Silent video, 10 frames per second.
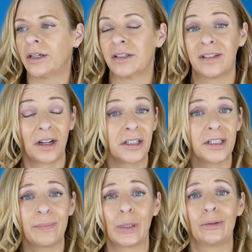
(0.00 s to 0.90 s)
sun
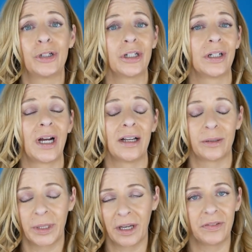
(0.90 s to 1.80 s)
exposure,
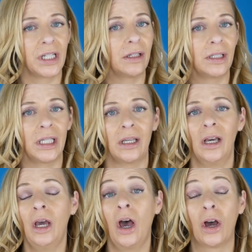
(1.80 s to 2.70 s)
SPF daily,
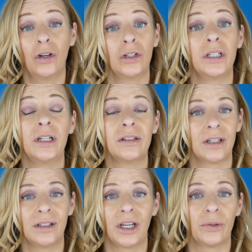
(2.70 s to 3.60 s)
a good
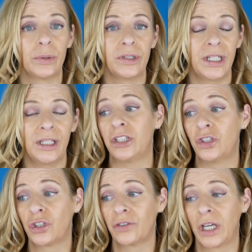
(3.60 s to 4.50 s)
skincare routine,
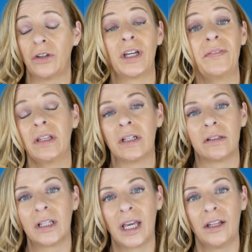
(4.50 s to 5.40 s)
ensure that you're giving the
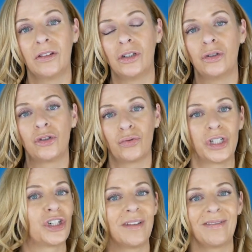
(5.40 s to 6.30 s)
skin the
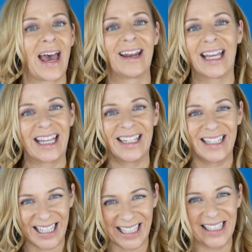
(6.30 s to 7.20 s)
nutrition that it
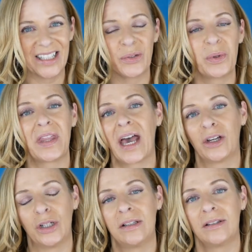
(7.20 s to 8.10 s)
needs with that
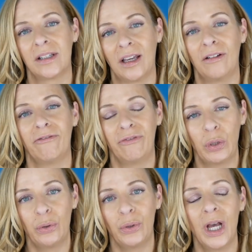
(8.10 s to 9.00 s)
good skin
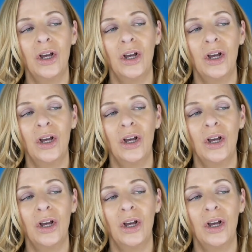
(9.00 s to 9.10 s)
food.